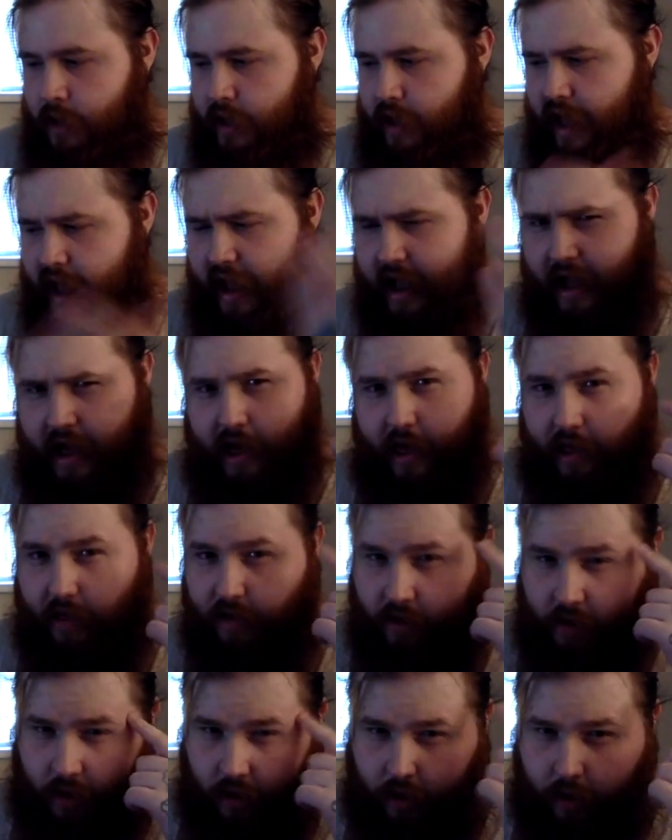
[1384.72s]

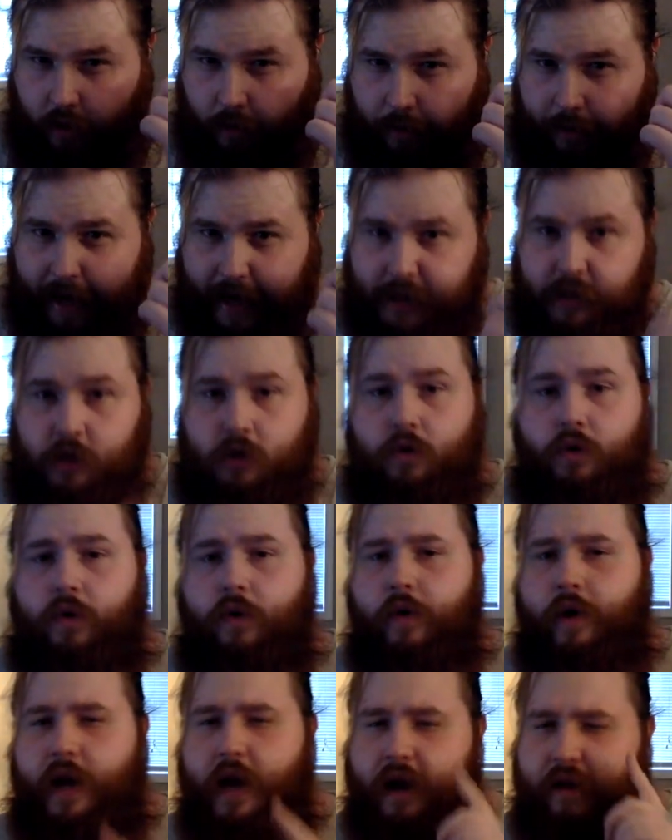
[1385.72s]
And little
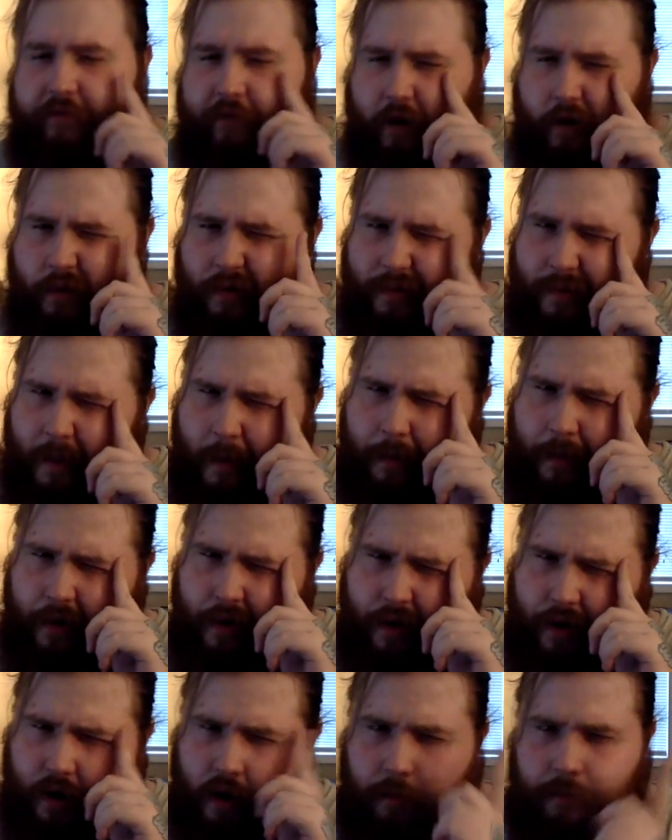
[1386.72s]
backstory, if I
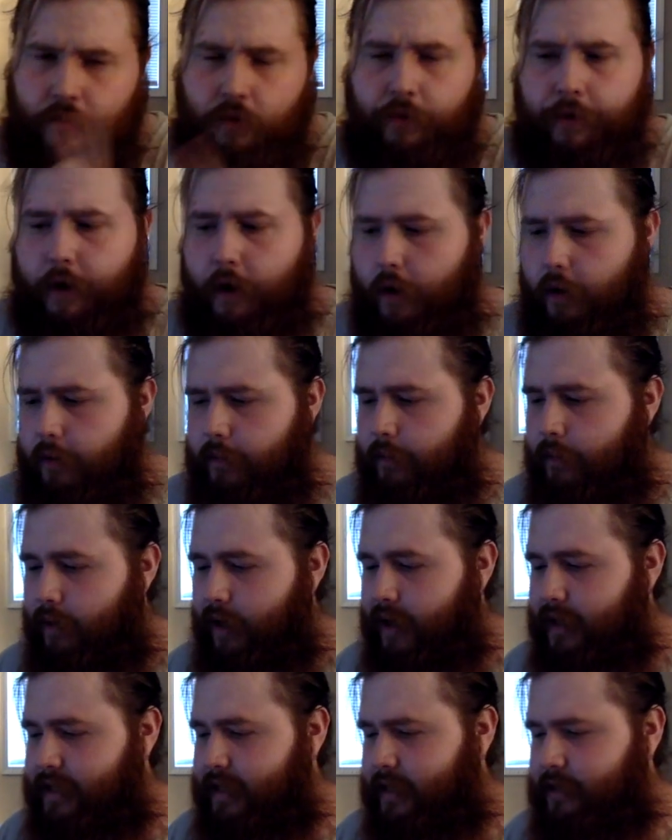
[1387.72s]
remember,
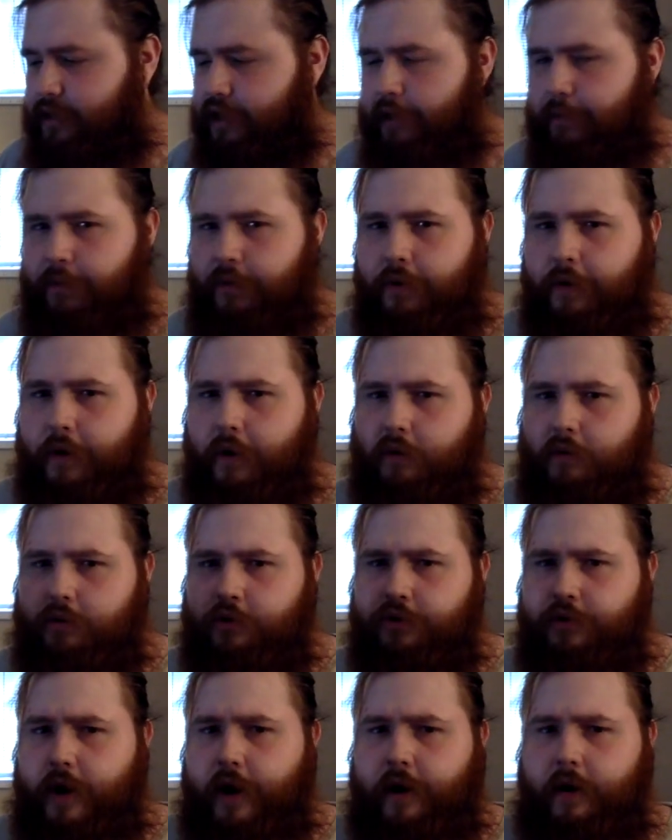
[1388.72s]
Boongo
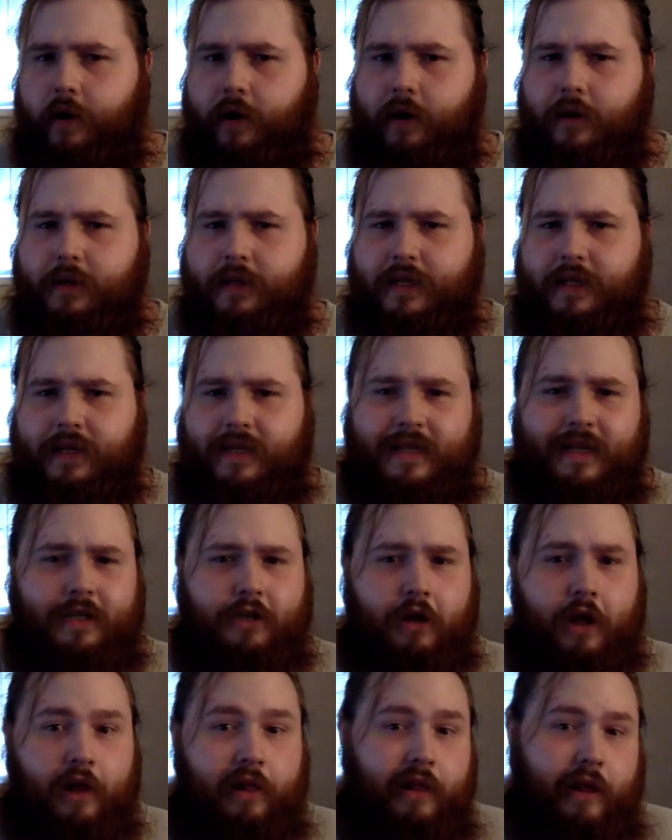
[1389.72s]
Stray Dogs is
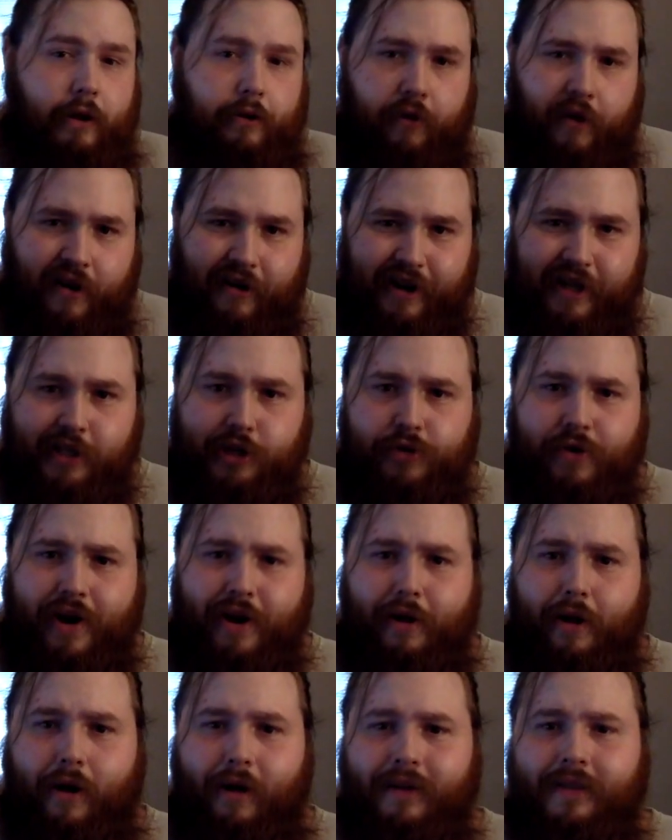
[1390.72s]
essentially literary stray
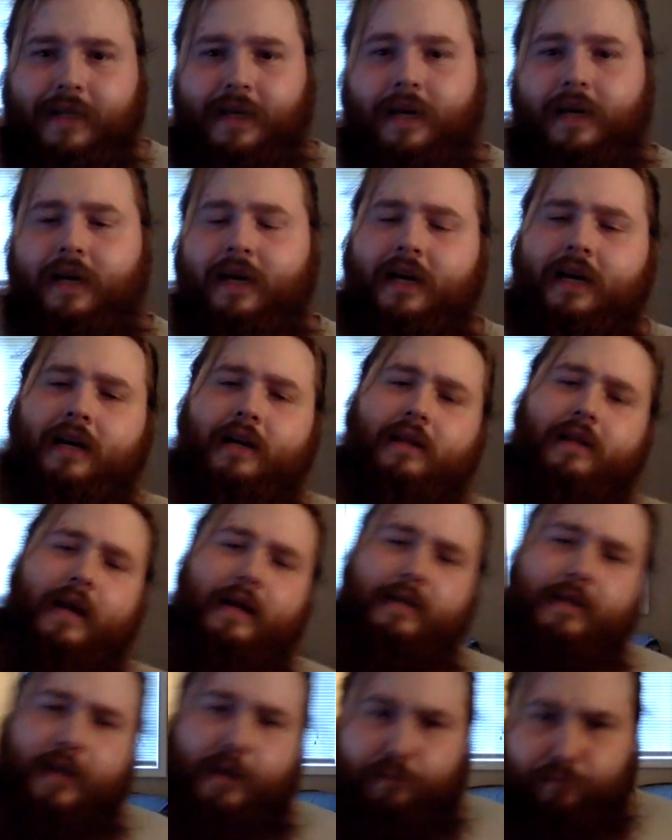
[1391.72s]
dogs.
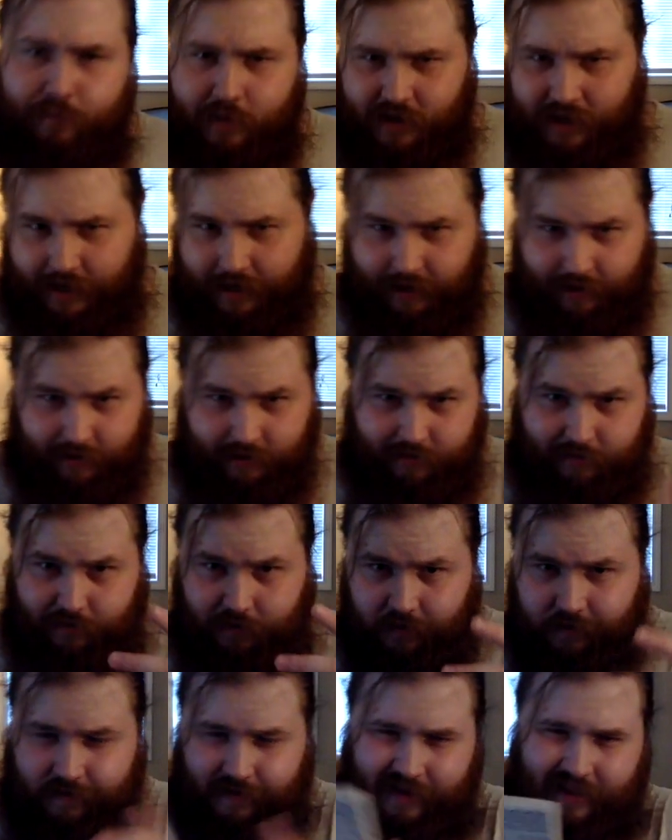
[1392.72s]
That's like
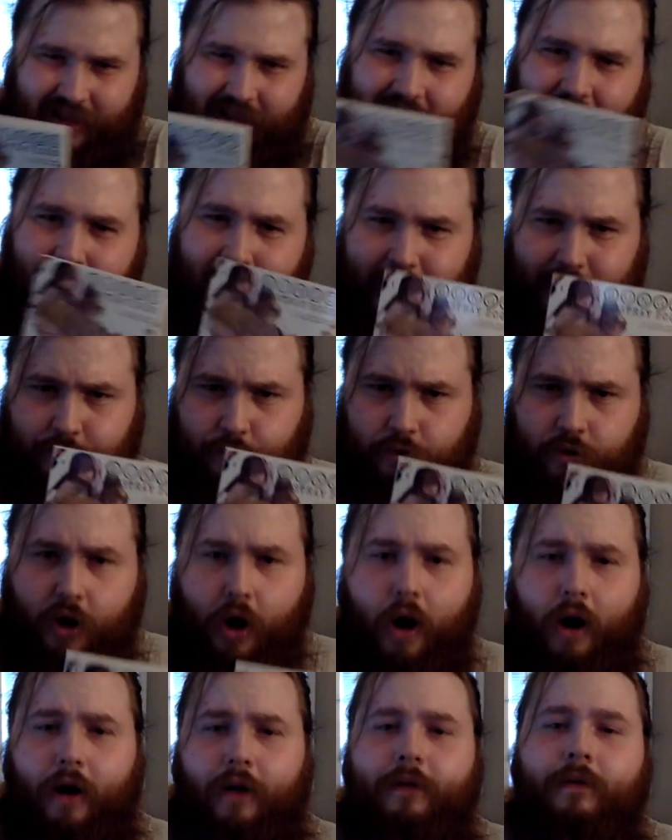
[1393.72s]
the actual
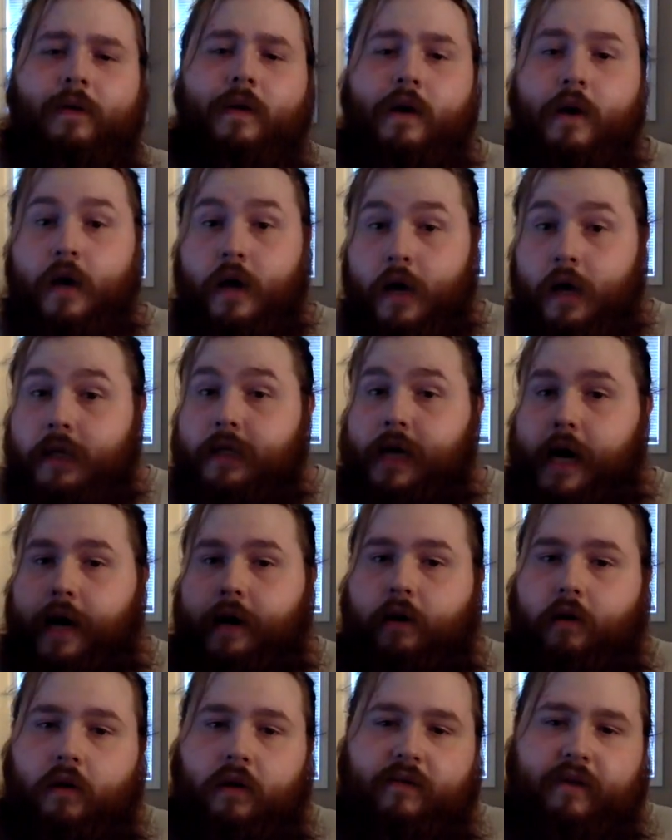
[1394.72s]

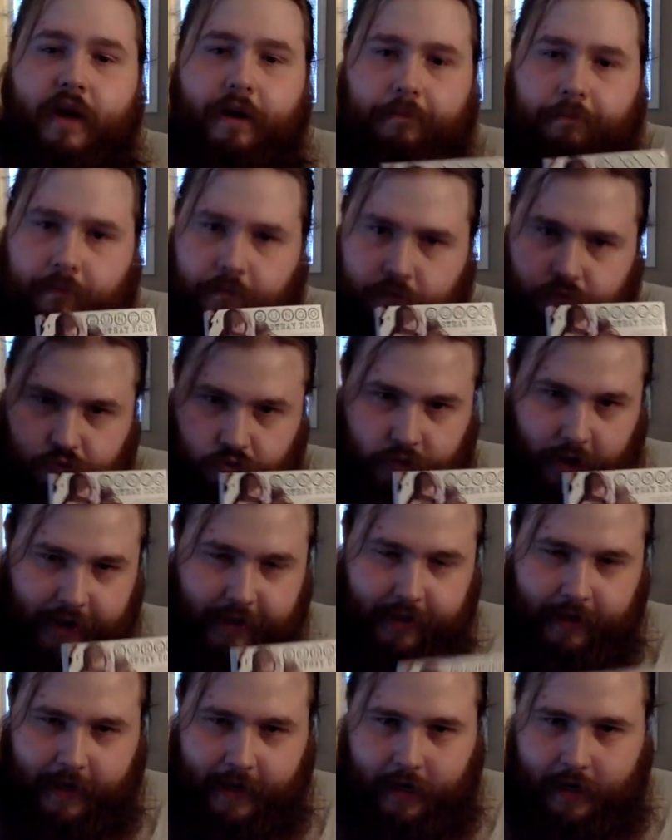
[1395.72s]
title of it,
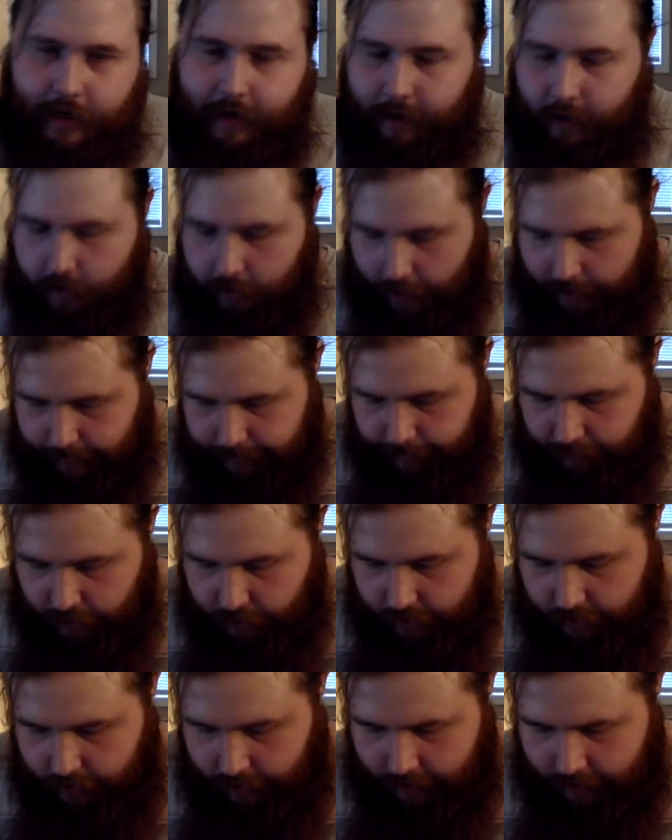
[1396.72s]
translated and all that. But